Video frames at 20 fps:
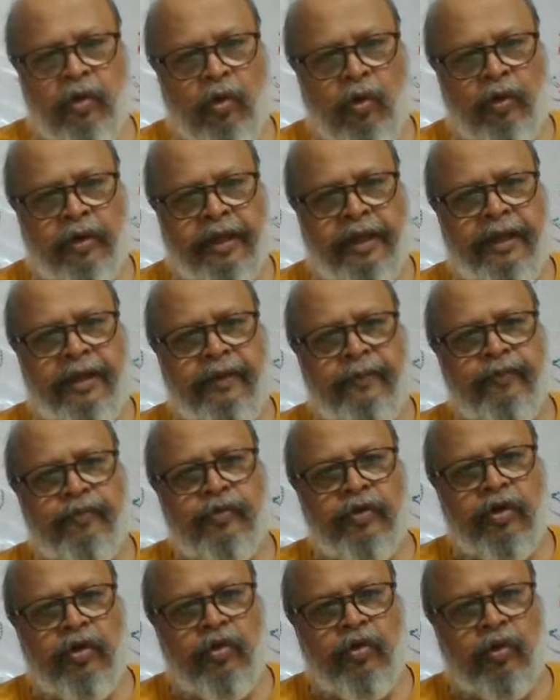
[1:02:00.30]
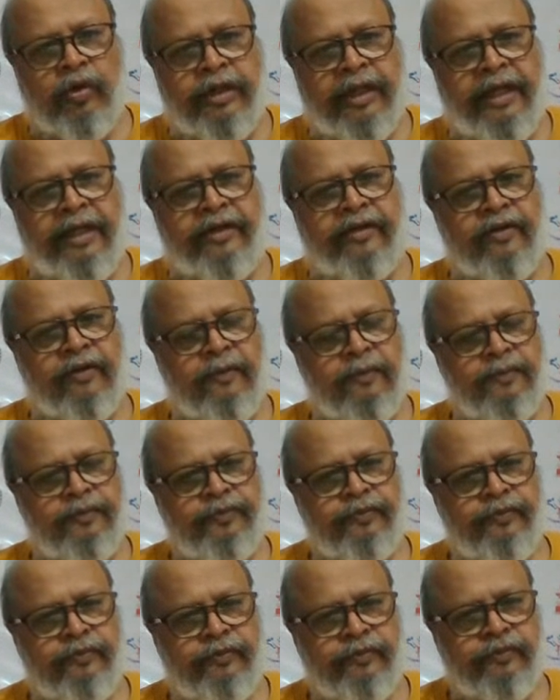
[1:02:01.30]
Okay. To
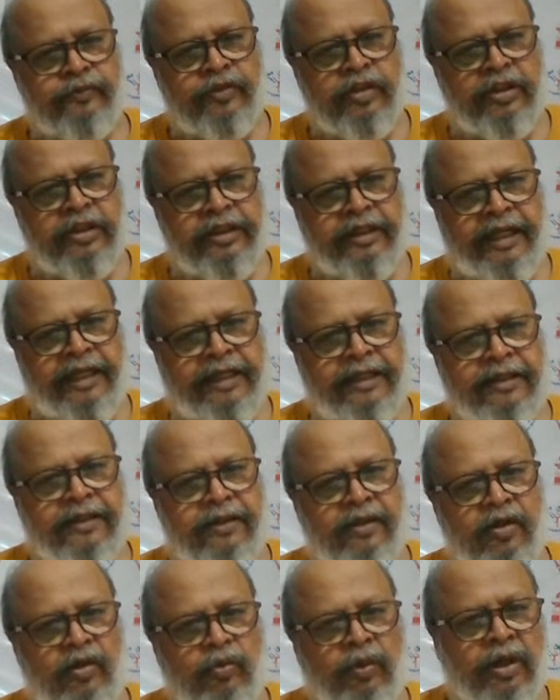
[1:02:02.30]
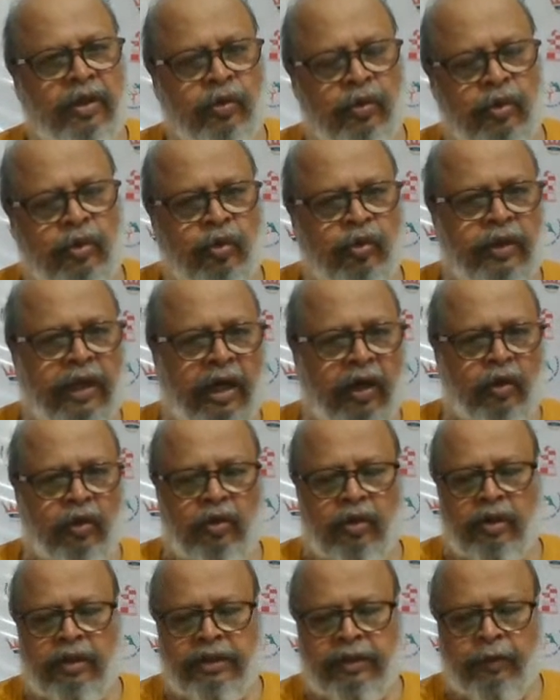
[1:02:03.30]
take. What to do now?
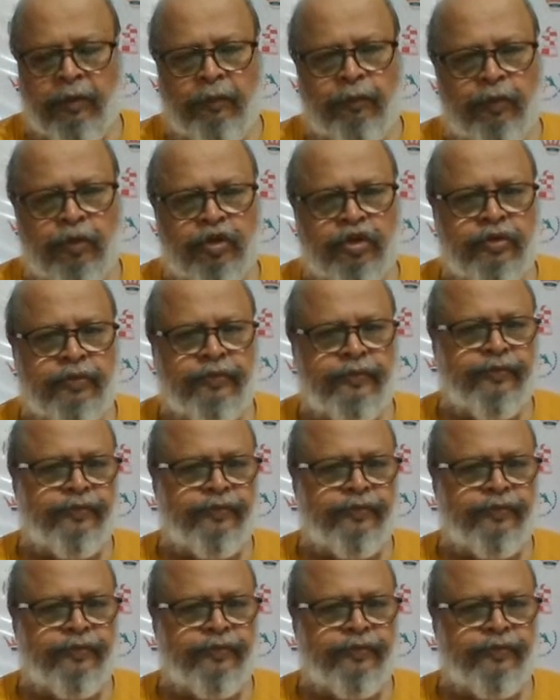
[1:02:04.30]
He will push,